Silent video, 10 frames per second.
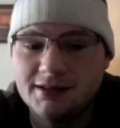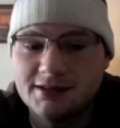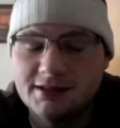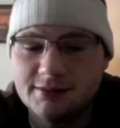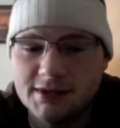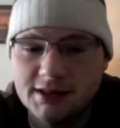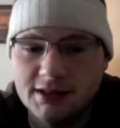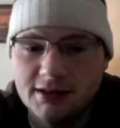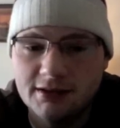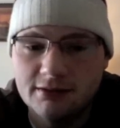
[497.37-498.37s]
It's something
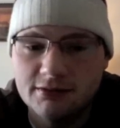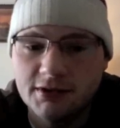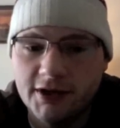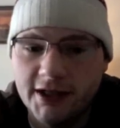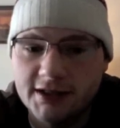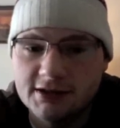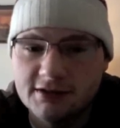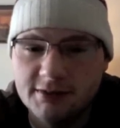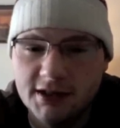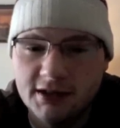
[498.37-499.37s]
that
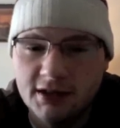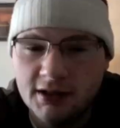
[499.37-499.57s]
relaxes me.